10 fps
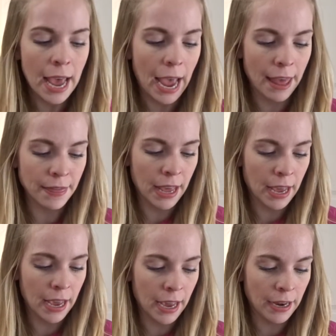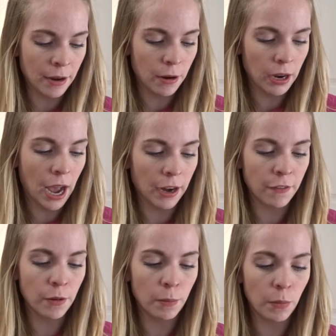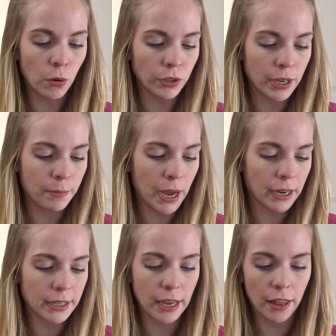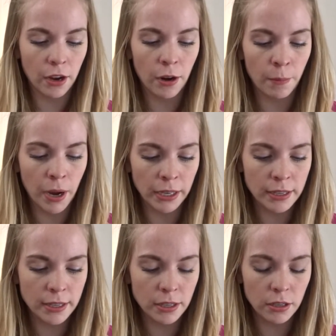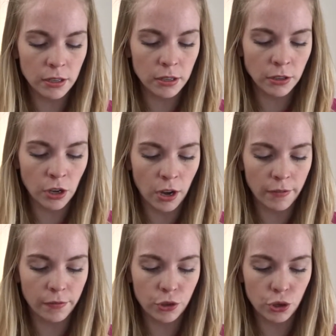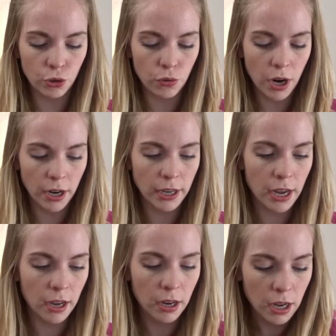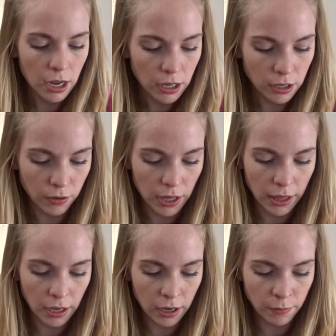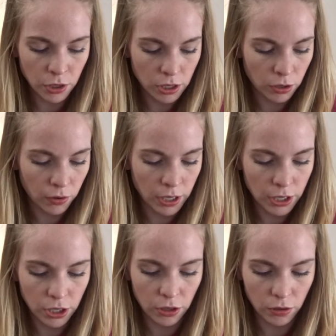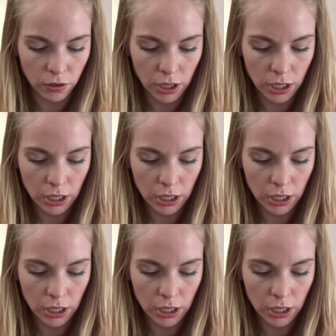and then kind of mold it back together. Mine is still not too hard yet, so I think I'm just going to